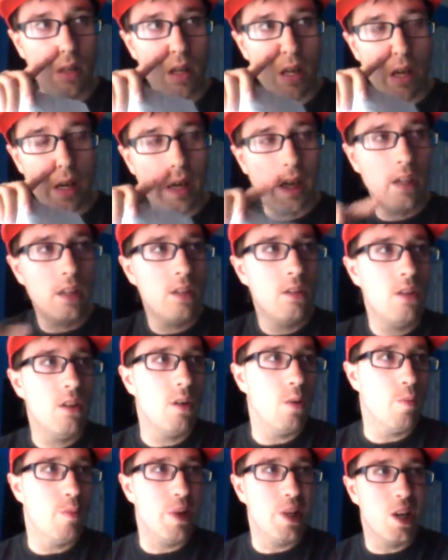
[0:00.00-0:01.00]
I don't
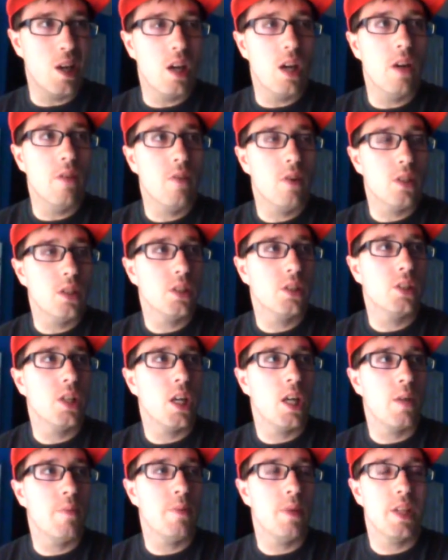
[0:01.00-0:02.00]
know. Be of all
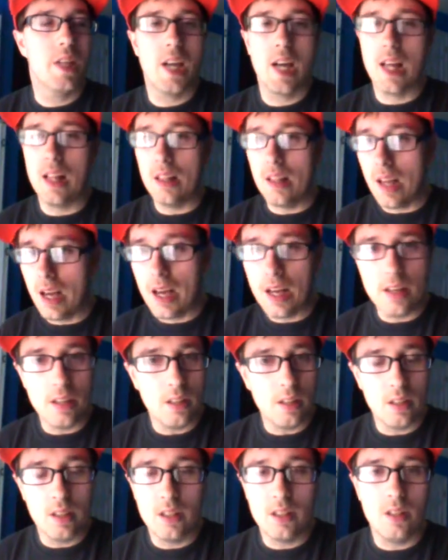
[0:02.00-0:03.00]
time, you got a lot
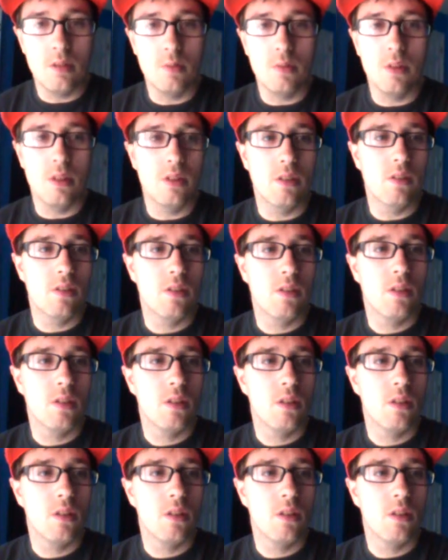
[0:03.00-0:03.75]
of good ones.